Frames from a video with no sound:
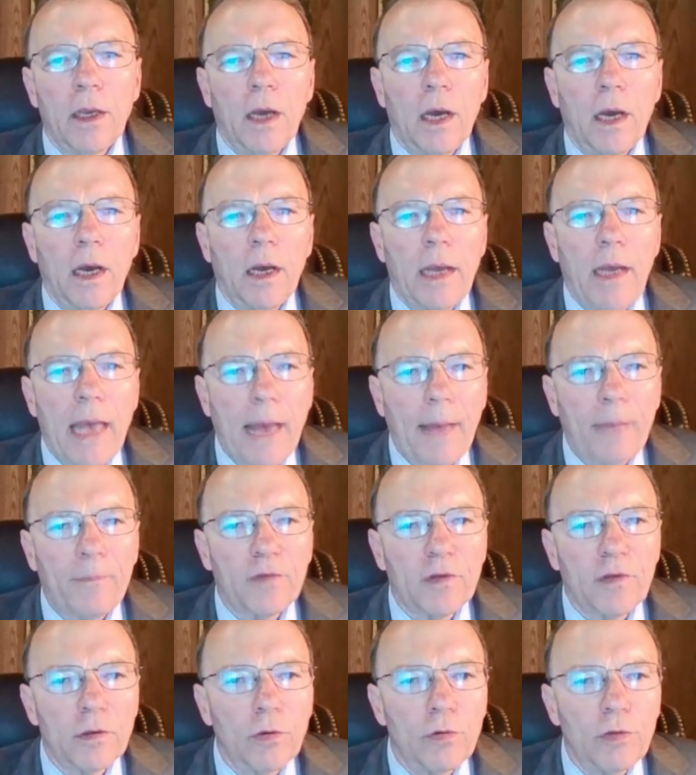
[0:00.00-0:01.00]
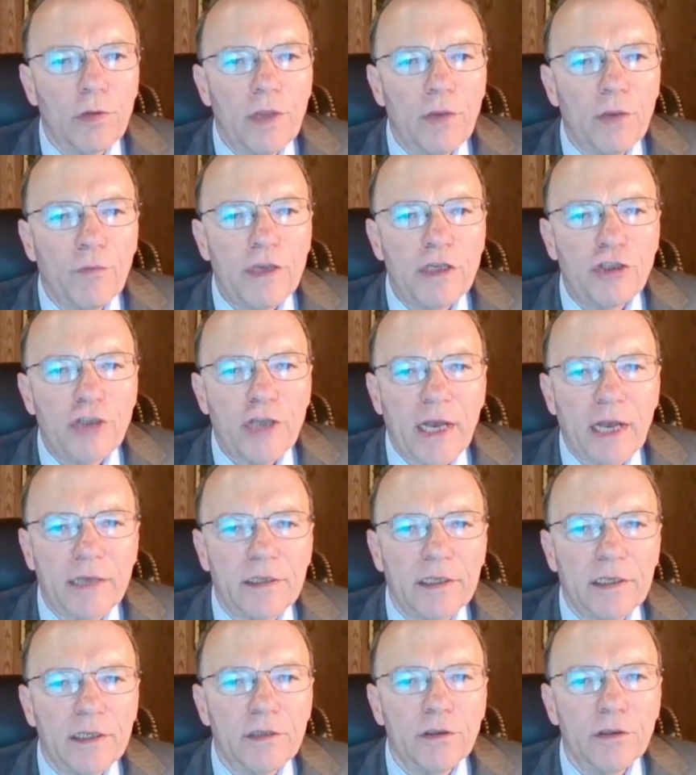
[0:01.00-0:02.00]
absolutely
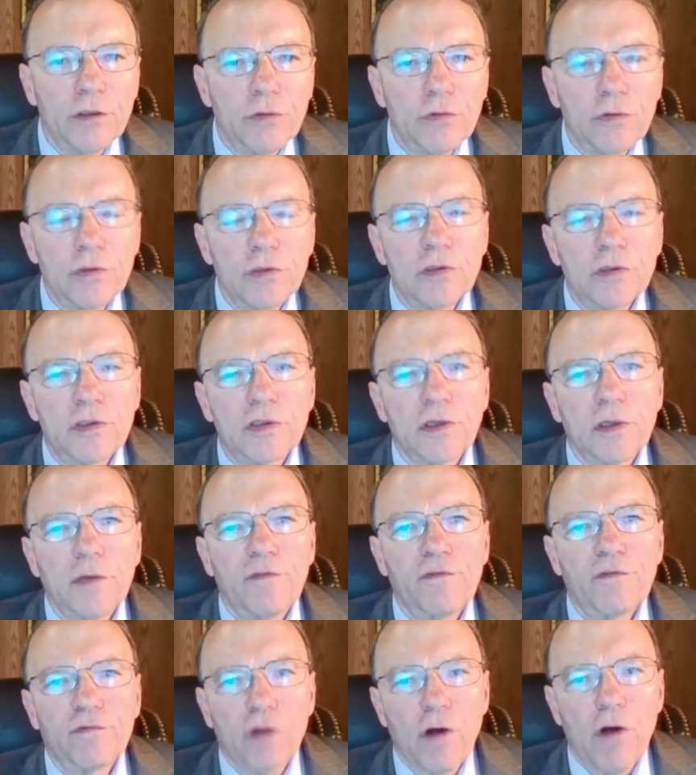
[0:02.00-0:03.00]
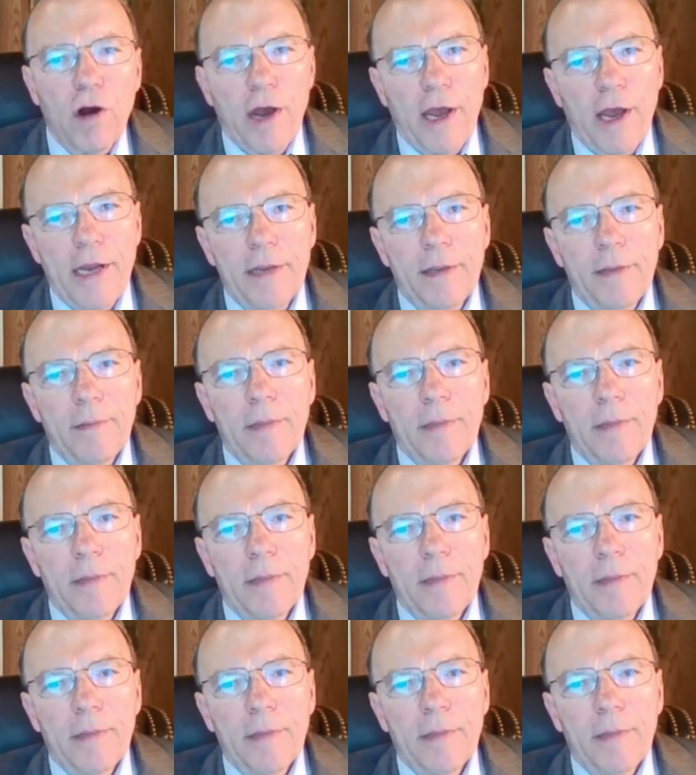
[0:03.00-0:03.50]
rejected Newton's fraud